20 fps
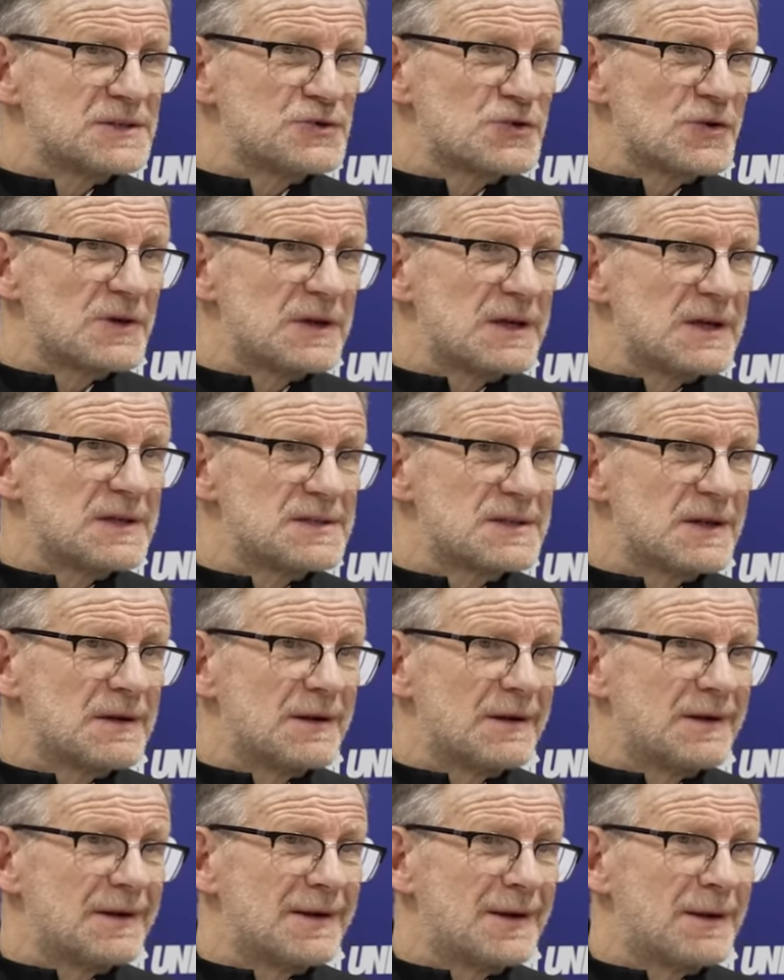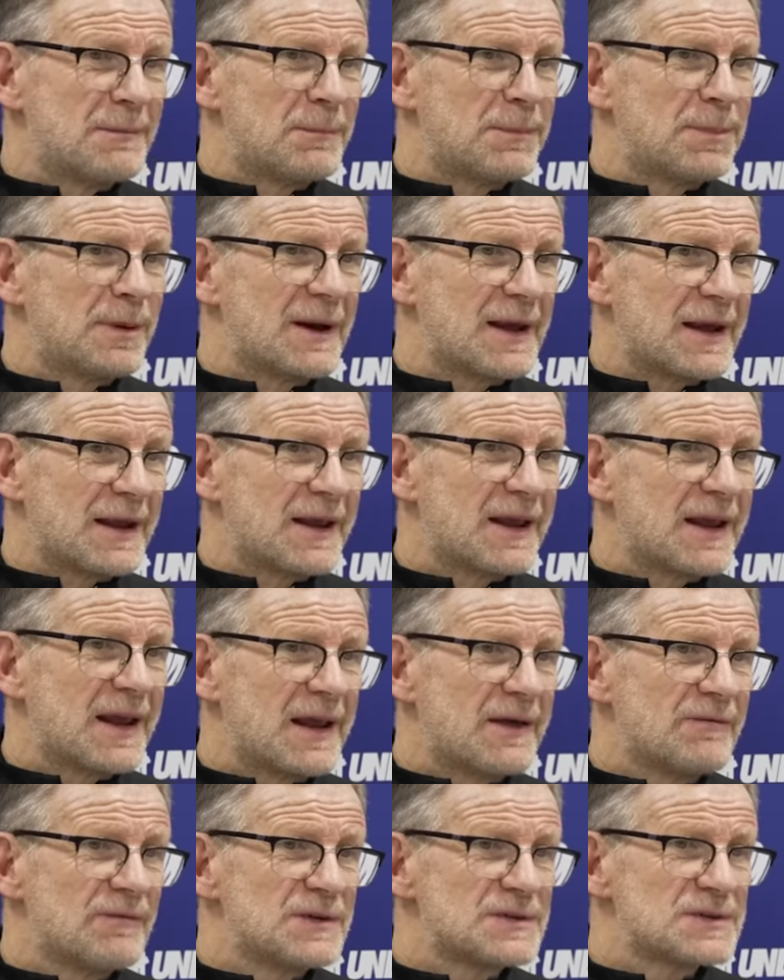treat it as a blank
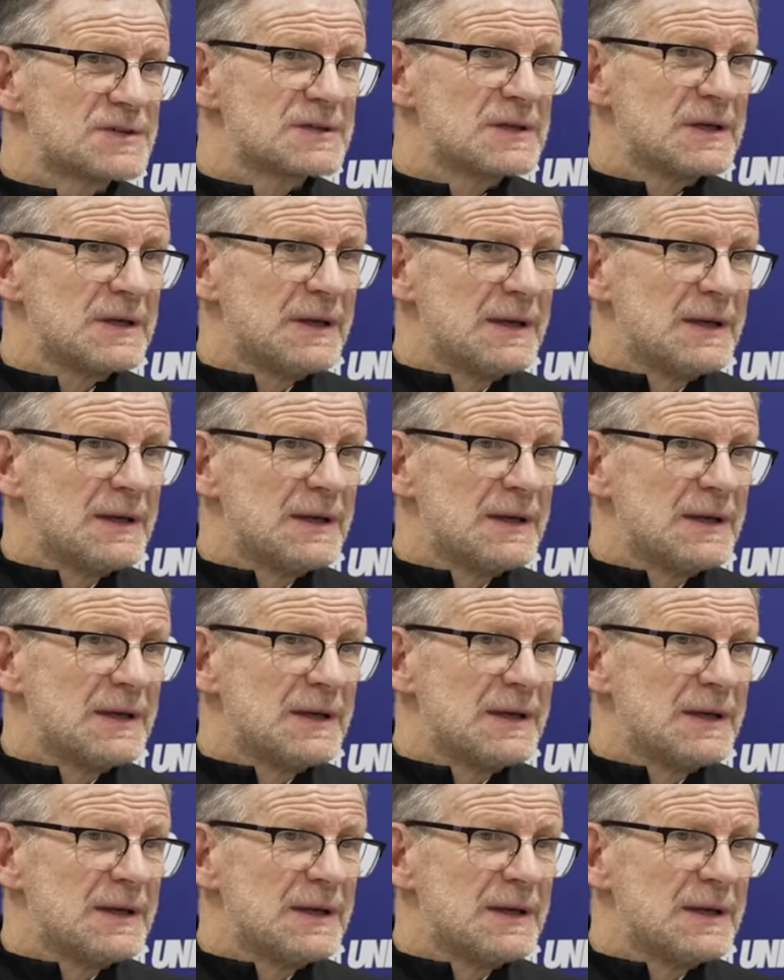canvas.